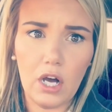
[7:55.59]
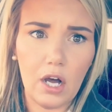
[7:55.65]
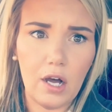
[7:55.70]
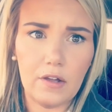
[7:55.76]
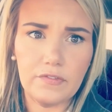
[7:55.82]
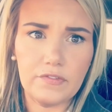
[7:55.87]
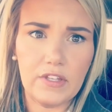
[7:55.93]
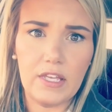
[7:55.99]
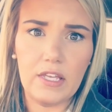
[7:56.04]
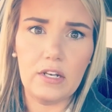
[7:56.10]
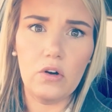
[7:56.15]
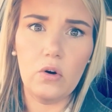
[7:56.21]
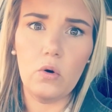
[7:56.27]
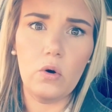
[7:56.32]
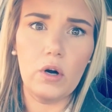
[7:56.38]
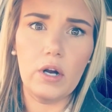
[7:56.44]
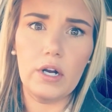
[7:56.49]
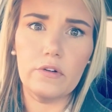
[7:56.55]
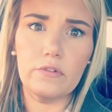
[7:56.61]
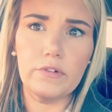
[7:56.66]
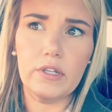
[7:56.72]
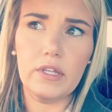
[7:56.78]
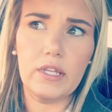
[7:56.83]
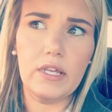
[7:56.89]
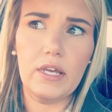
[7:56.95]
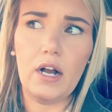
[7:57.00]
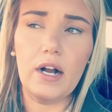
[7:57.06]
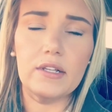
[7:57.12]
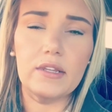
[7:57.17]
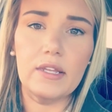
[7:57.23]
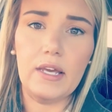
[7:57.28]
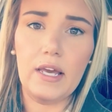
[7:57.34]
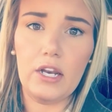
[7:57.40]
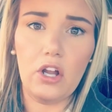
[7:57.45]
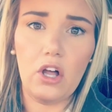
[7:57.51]
often, or really
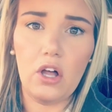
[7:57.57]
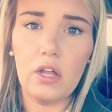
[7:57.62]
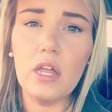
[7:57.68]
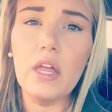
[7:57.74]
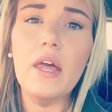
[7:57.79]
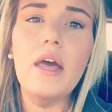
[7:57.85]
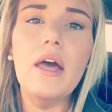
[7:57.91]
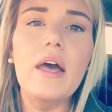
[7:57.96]
hardly at all.